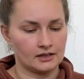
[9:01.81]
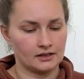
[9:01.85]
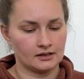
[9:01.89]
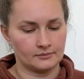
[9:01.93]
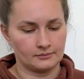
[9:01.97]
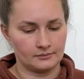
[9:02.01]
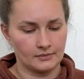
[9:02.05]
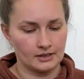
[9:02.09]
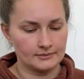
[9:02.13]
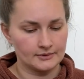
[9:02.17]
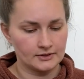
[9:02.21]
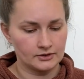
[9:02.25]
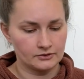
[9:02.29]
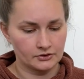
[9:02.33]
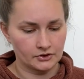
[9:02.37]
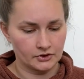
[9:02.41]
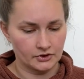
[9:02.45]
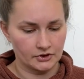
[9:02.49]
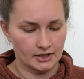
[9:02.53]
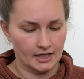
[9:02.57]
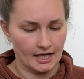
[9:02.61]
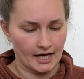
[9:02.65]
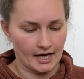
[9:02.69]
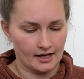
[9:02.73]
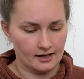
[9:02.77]
maybe you could
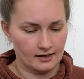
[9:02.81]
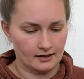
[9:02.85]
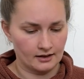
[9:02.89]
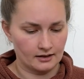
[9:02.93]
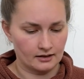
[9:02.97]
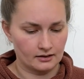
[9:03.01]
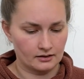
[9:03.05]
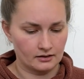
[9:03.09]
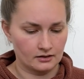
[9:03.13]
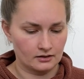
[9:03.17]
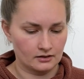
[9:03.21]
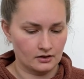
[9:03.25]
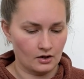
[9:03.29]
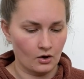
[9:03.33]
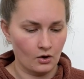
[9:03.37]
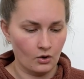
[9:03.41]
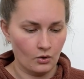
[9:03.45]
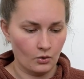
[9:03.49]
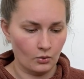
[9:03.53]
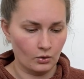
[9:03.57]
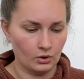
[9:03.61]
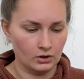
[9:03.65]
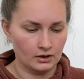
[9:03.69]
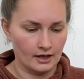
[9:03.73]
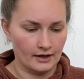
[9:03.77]
add in a
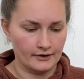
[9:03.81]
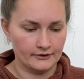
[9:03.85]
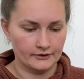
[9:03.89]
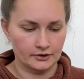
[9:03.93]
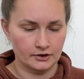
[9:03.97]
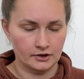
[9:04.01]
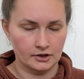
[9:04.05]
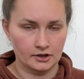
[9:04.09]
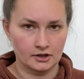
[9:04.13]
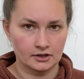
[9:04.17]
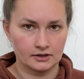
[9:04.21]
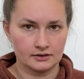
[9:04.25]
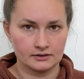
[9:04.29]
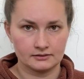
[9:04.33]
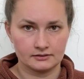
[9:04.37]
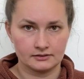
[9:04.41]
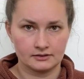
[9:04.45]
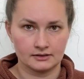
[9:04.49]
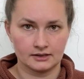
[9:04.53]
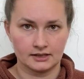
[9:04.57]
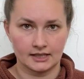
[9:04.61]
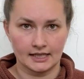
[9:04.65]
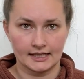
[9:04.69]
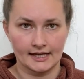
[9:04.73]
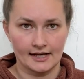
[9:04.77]
whole other
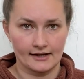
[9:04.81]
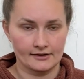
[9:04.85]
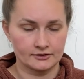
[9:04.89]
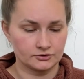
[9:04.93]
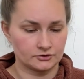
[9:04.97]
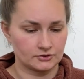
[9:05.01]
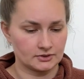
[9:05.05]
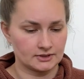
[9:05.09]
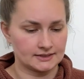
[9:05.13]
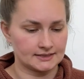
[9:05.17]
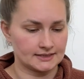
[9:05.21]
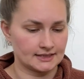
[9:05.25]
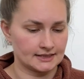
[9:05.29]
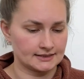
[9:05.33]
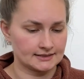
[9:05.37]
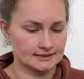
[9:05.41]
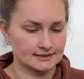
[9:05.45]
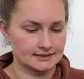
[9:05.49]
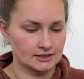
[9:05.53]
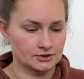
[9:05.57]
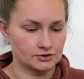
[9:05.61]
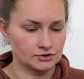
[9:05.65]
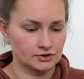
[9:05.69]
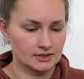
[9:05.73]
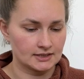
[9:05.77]
like extra 6
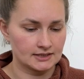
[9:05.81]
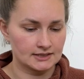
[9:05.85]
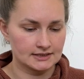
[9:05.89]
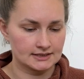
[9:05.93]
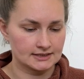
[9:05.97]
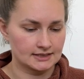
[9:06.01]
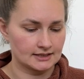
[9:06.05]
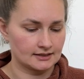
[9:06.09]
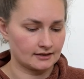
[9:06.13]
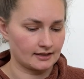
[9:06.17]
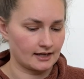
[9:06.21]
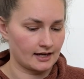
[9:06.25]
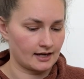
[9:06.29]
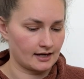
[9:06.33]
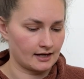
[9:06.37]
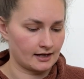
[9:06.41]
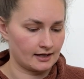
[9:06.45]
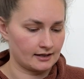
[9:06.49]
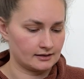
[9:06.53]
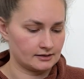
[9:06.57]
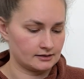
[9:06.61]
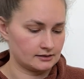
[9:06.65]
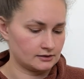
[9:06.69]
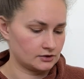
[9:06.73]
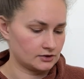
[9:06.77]
stitches
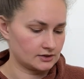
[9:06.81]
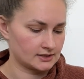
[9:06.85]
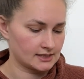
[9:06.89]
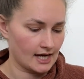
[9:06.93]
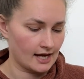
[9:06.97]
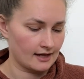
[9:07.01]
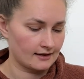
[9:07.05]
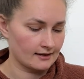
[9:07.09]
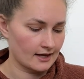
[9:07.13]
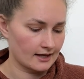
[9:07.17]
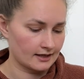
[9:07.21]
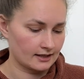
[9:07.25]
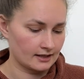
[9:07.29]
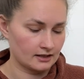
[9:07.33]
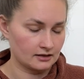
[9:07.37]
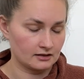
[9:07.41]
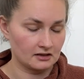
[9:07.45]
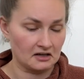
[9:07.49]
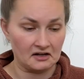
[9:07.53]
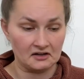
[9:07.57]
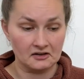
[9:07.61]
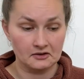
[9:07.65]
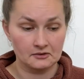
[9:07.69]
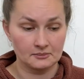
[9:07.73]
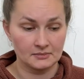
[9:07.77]
and just add that in. That
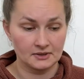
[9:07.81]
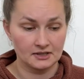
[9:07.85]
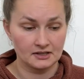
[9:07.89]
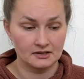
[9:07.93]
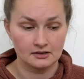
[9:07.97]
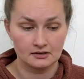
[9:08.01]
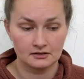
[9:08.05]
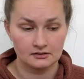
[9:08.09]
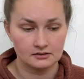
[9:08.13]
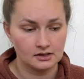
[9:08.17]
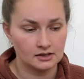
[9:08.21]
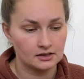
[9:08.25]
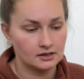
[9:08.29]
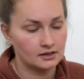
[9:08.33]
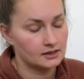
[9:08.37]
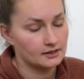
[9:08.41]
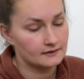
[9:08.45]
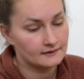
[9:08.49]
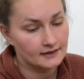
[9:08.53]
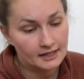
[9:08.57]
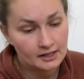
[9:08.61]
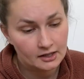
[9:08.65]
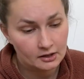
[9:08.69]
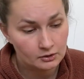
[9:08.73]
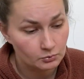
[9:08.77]
could